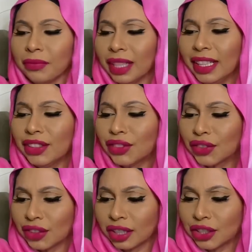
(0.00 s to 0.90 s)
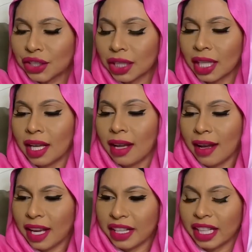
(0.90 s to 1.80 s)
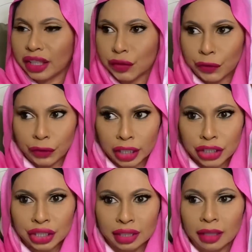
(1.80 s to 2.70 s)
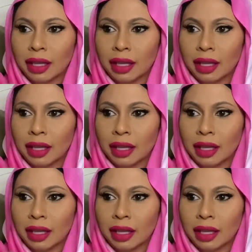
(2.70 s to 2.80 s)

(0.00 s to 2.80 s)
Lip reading: It's such a nice fresh